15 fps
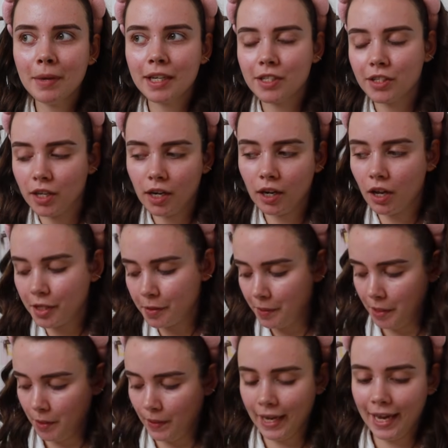and it's got to last
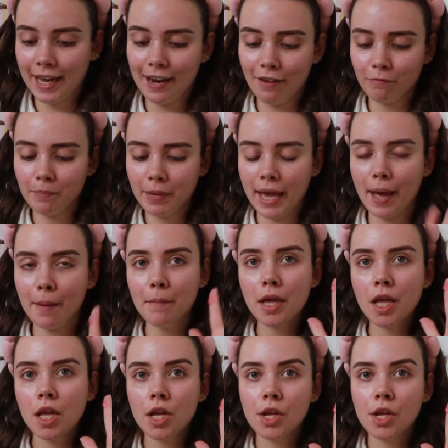me till like 11 p.m.